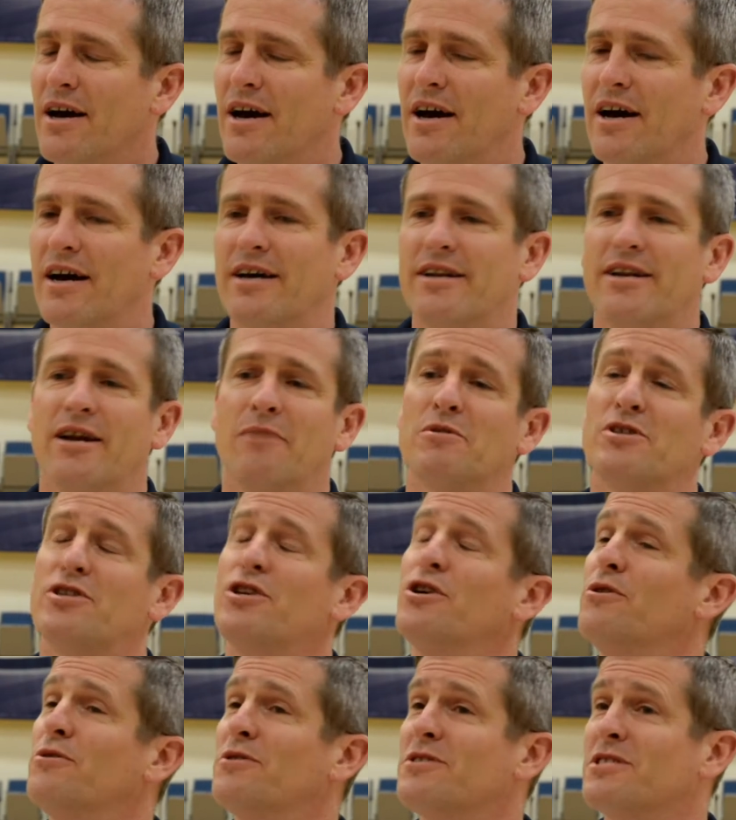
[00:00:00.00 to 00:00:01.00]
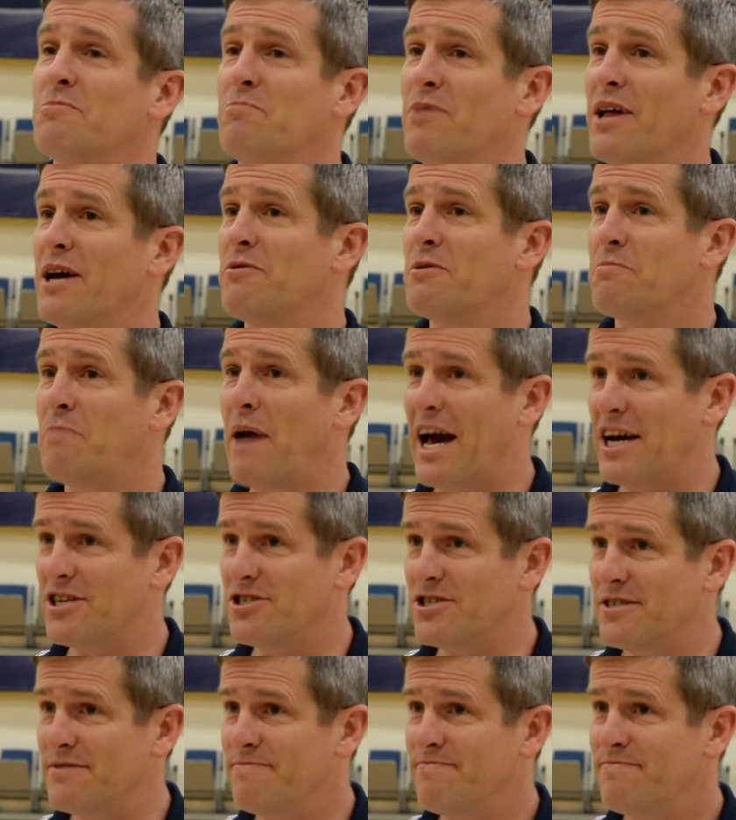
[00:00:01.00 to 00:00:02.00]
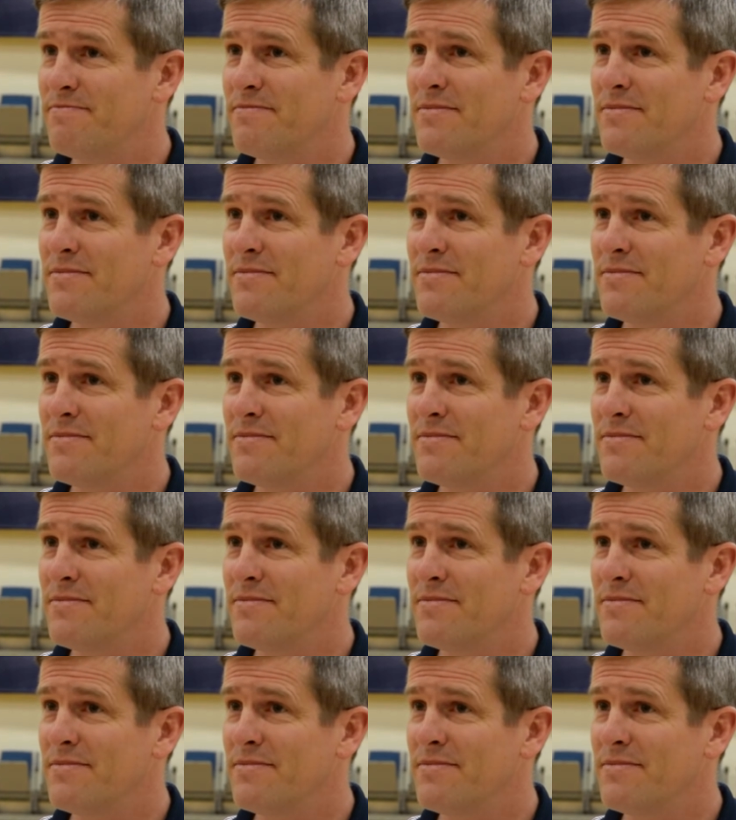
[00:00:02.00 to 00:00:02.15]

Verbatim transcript: Uh, number two is to play with passion.